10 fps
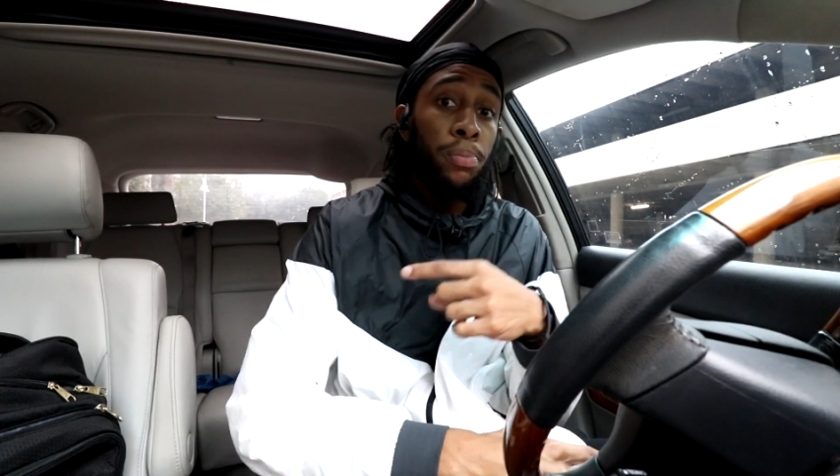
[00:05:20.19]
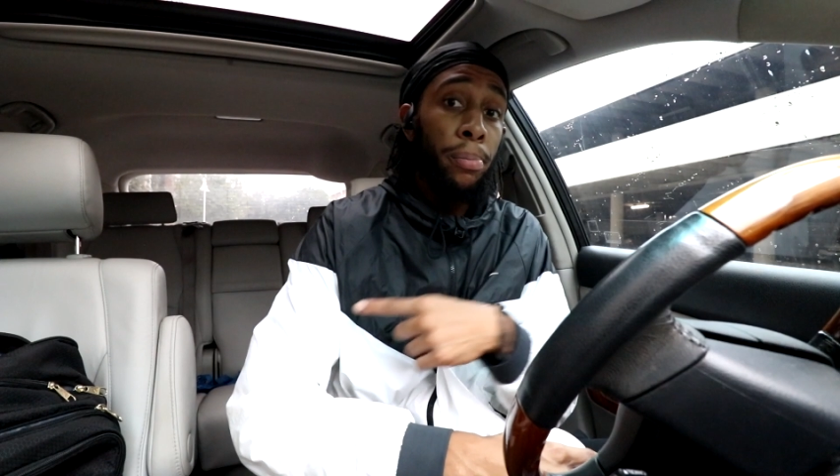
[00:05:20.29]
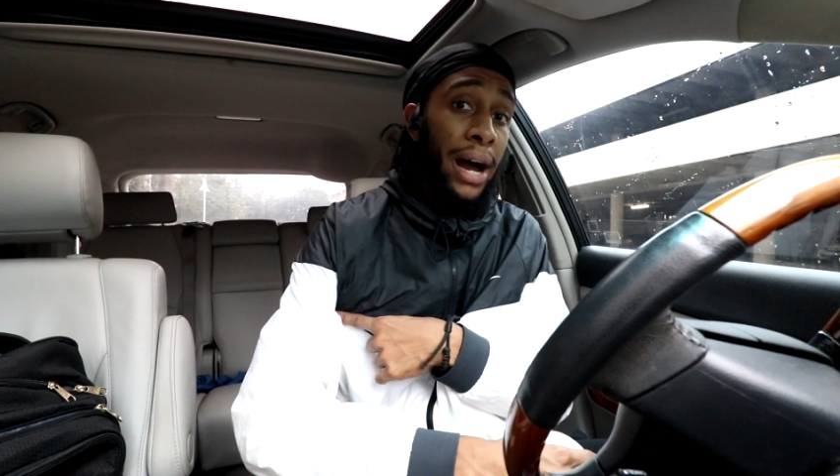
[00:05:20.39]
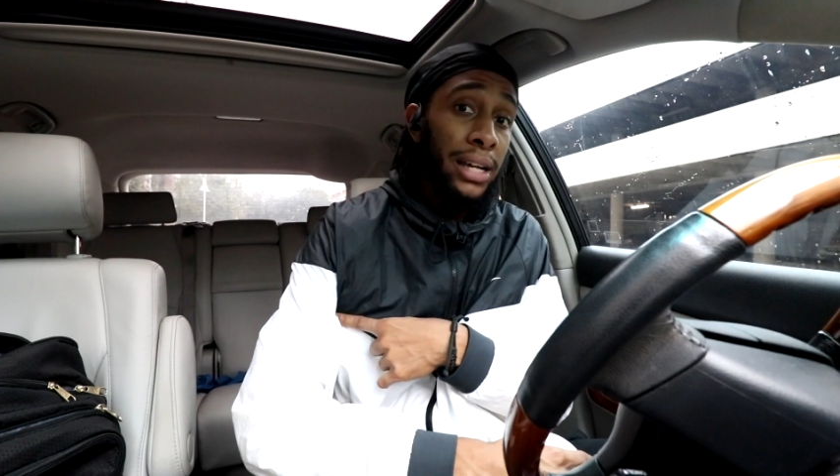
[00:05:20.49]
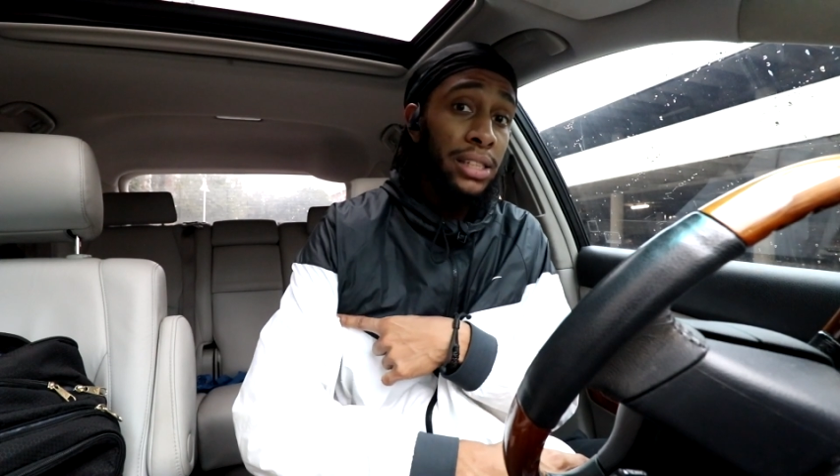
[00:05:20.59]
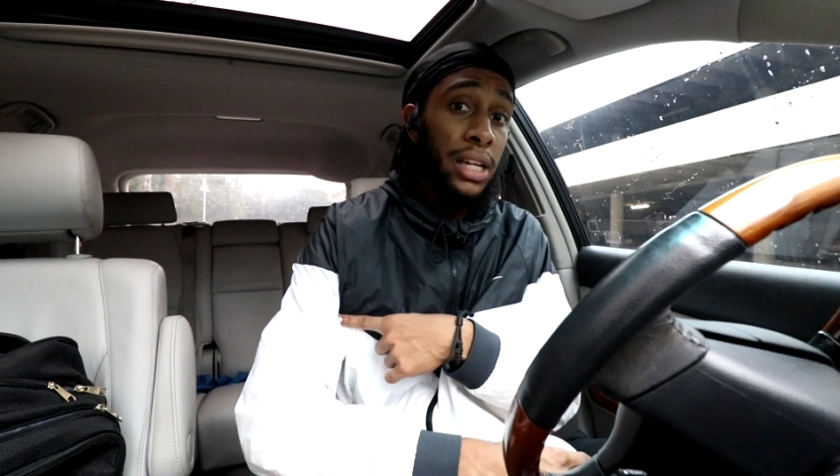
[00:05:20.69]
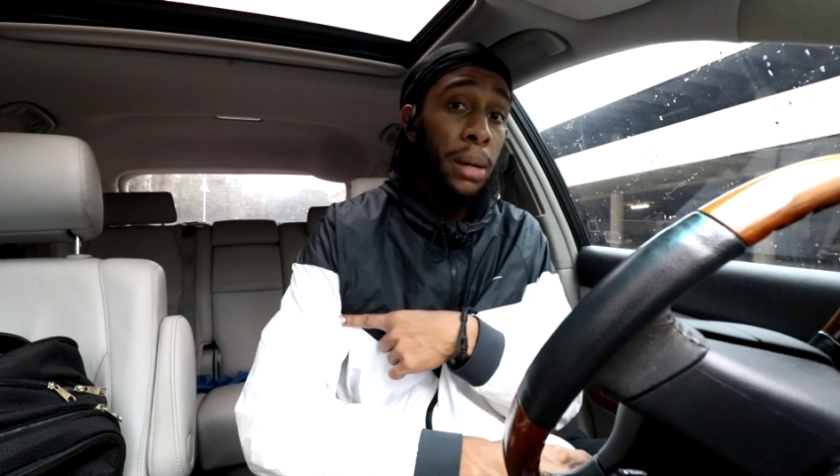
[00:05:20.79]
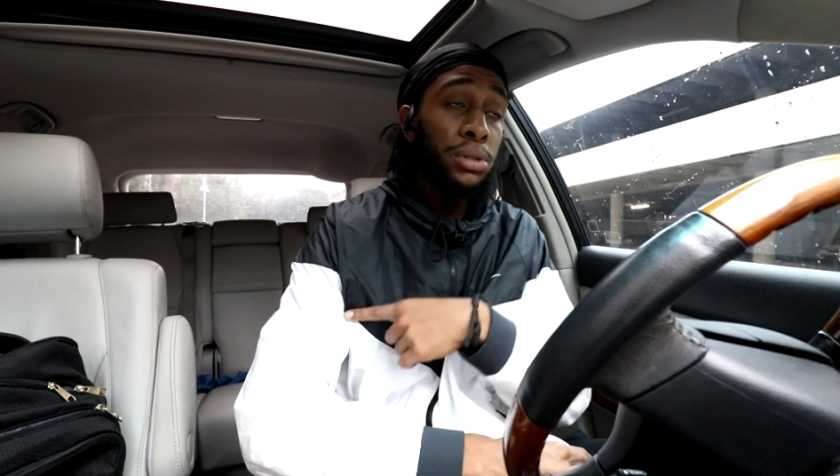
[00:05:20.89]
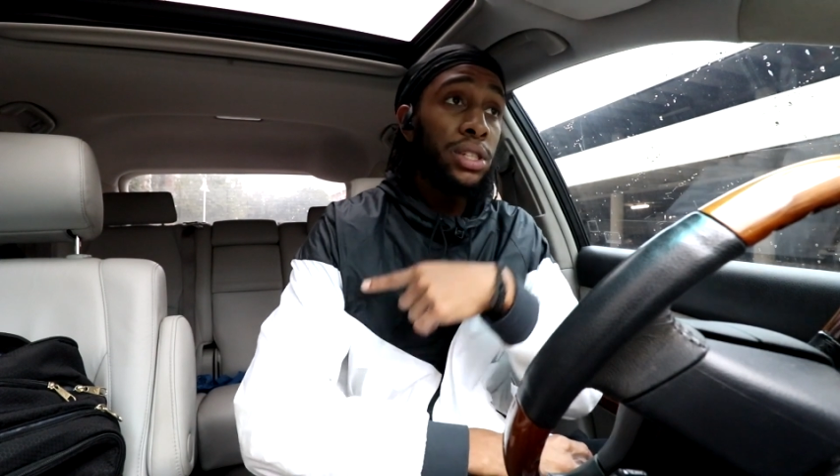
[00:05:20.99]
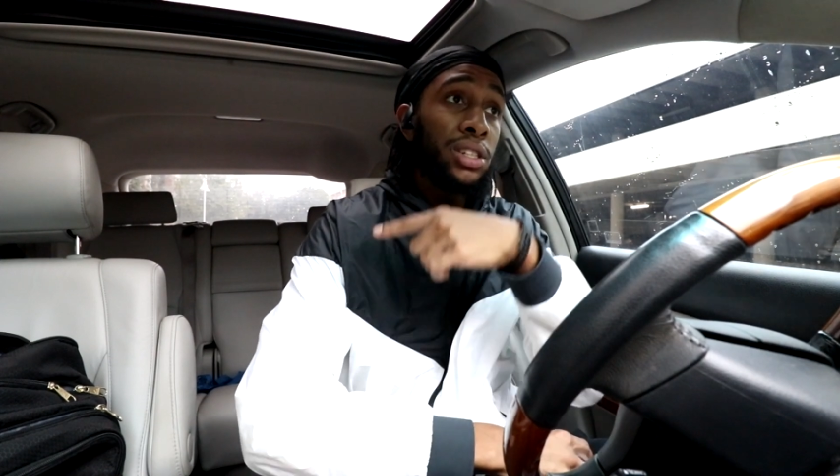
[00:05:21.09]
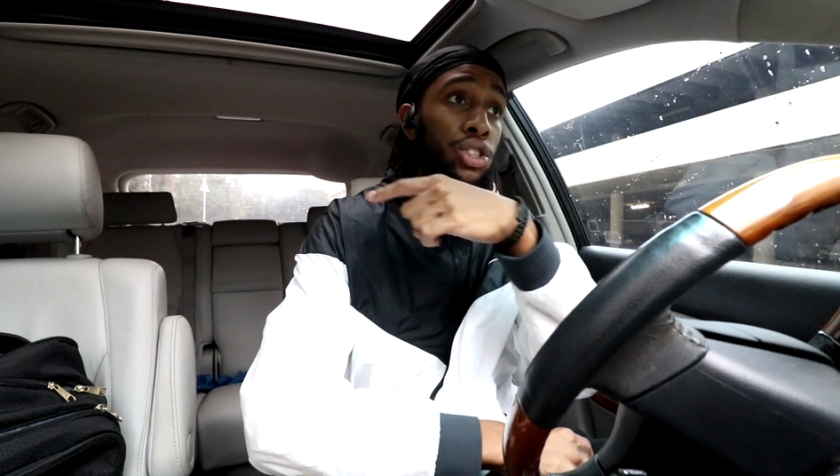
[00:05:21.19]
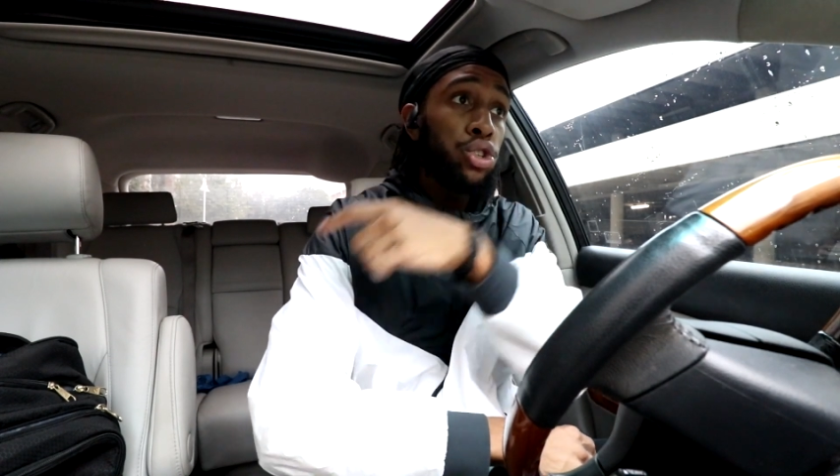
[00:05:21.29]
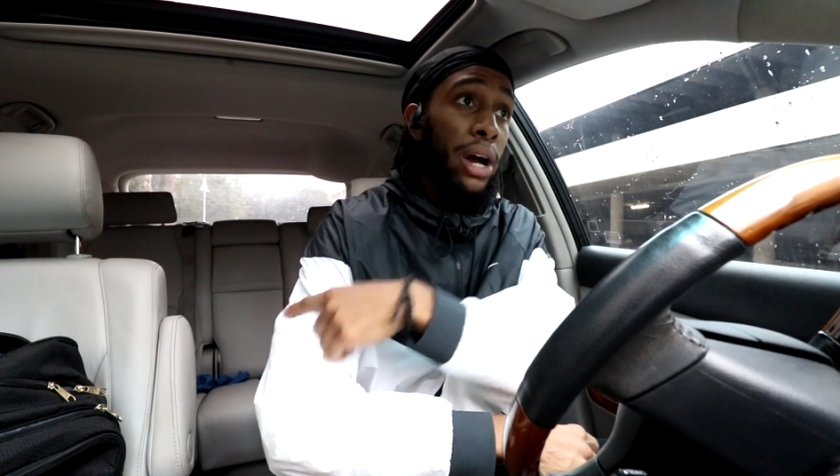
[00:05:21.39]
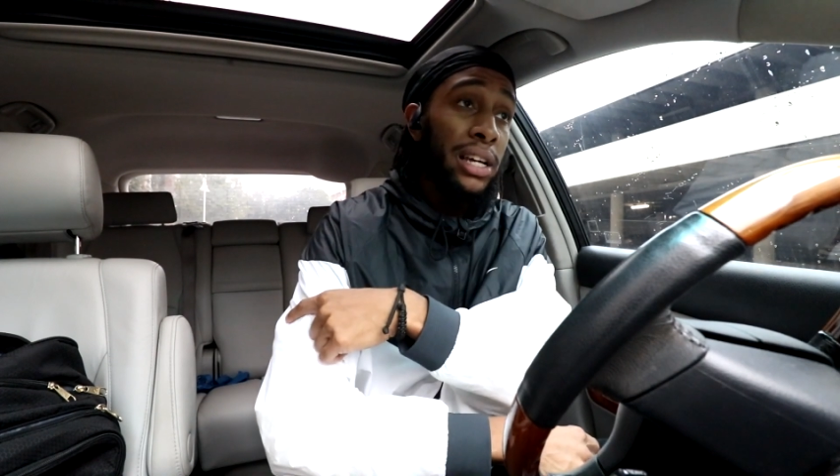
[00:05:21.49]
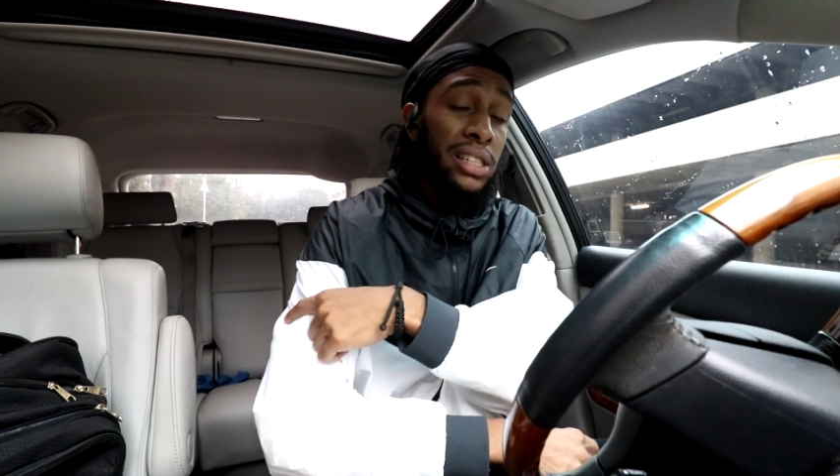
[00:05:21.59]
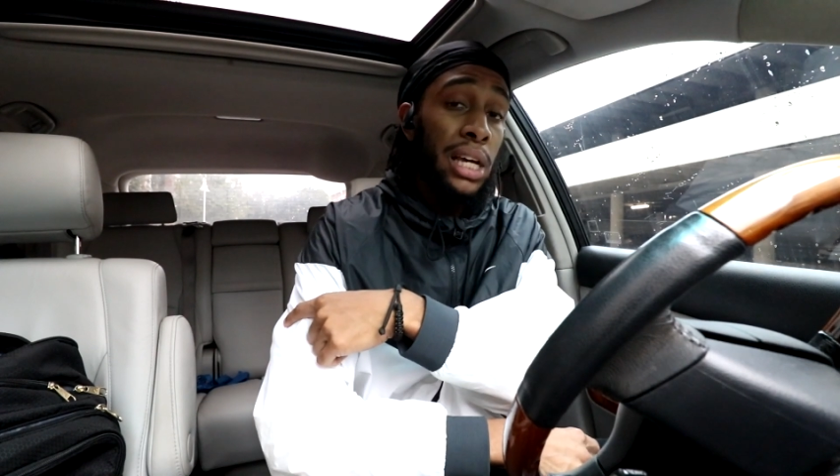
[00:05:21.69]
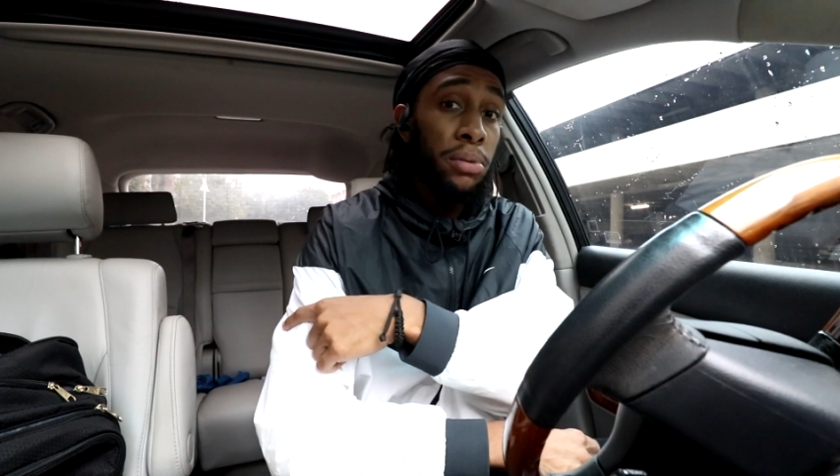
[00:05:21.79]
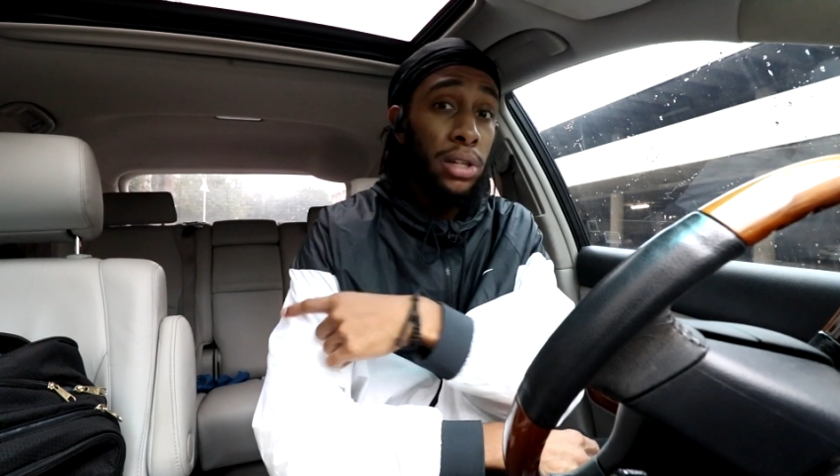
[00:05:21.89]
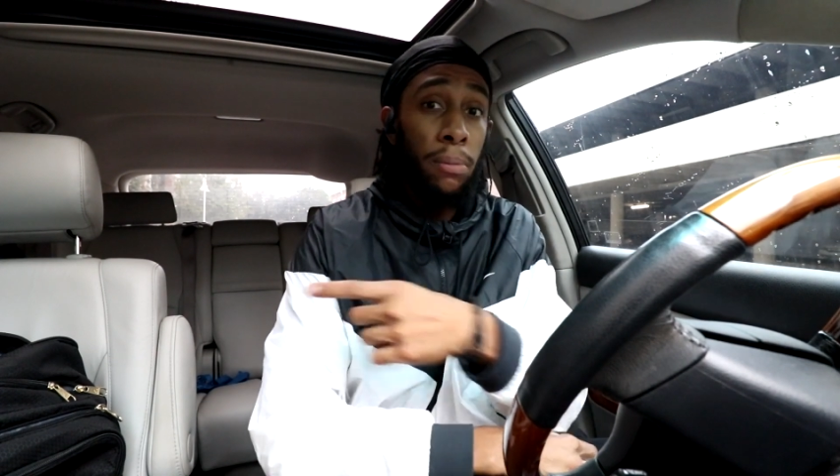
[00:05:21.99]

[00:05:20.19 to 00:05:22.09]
biceps, triceps,